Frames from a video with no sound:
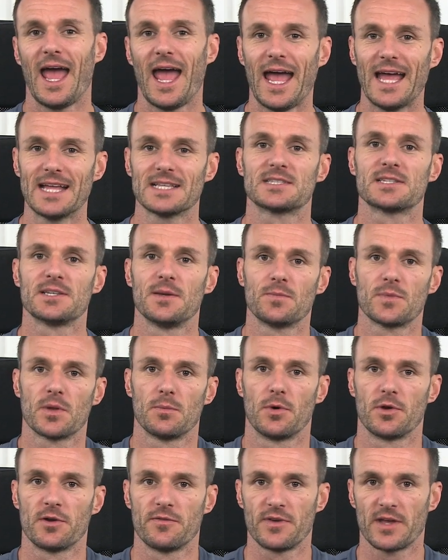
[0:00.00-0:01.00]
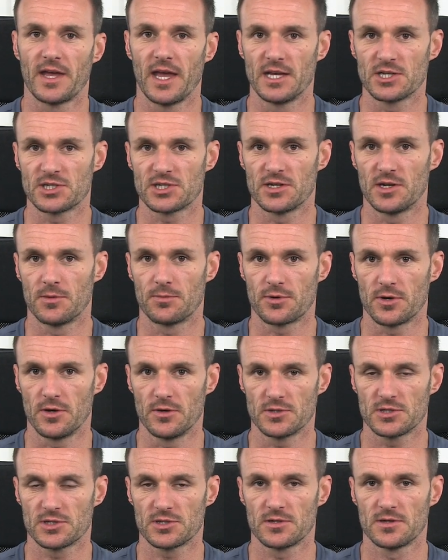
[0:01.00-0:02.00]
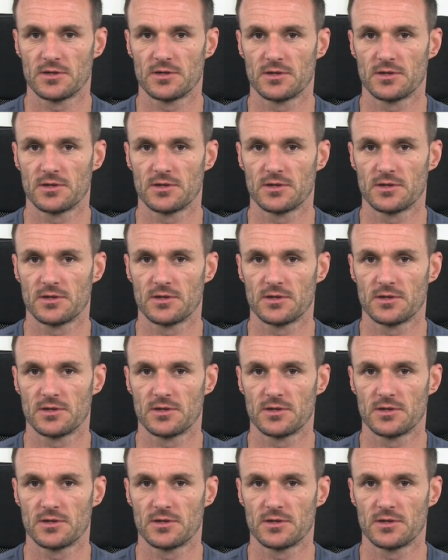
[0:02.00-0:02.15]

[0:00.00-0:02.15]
and symptom modification approach.